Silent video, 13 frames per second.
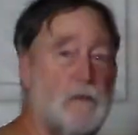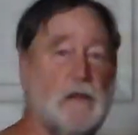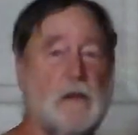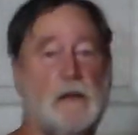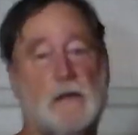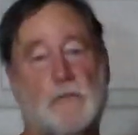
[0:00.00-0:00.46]
they're
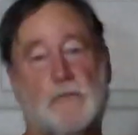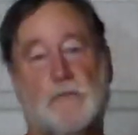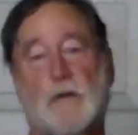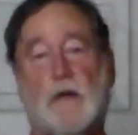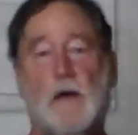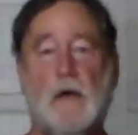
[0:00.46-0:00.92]

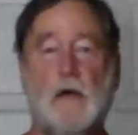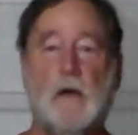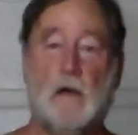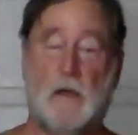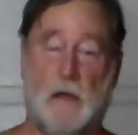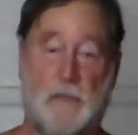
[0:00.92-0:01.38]
idiots.
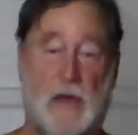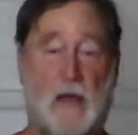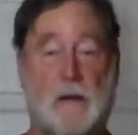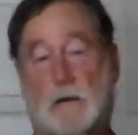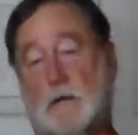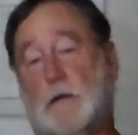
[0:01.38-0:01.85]
And
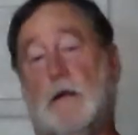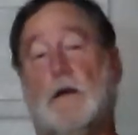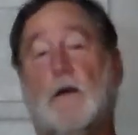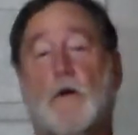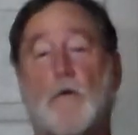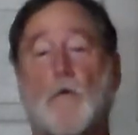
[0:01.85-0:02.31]
that
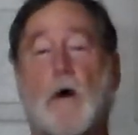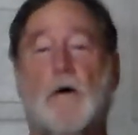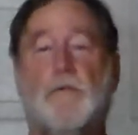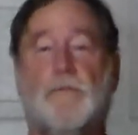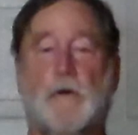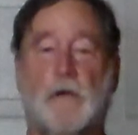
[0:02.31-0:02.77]
could go
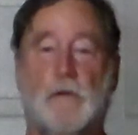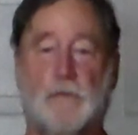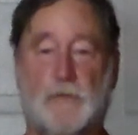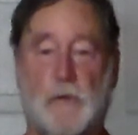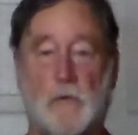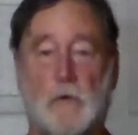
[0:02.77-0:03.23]
well for you.
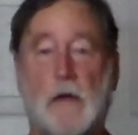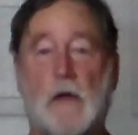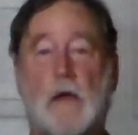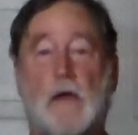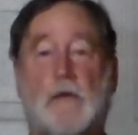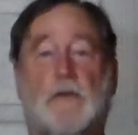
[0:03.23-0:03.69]
So
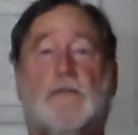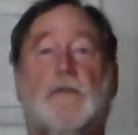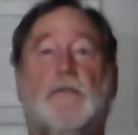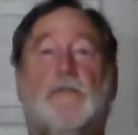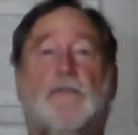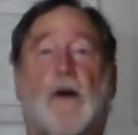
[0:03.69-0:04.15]
this
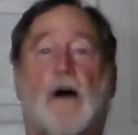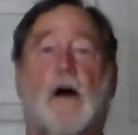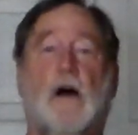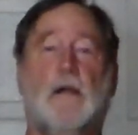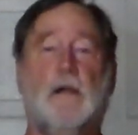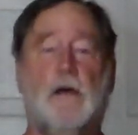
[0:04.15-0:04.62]
is
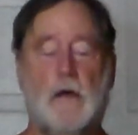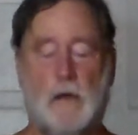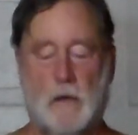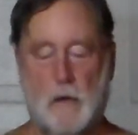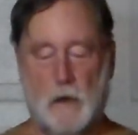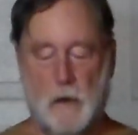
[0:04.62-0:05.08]
John
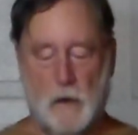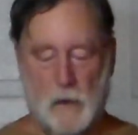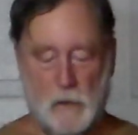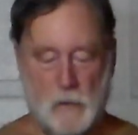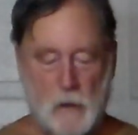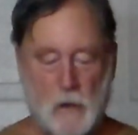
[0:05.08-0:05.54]

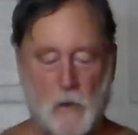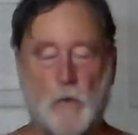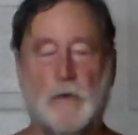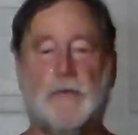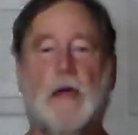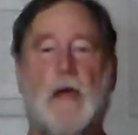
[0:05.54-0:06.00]

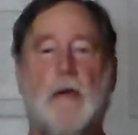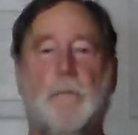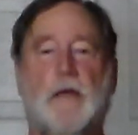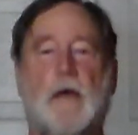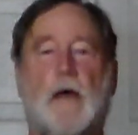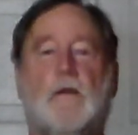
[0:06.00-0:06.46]
with
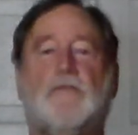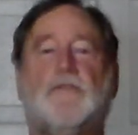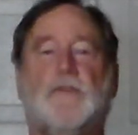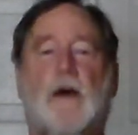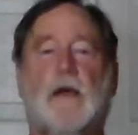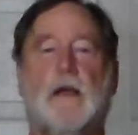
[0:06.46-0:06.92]
KBS
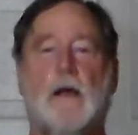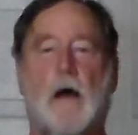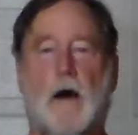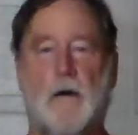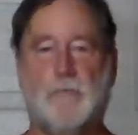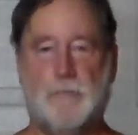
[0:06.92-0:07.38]
signing
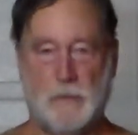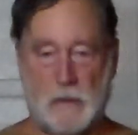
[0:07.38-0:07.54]
off.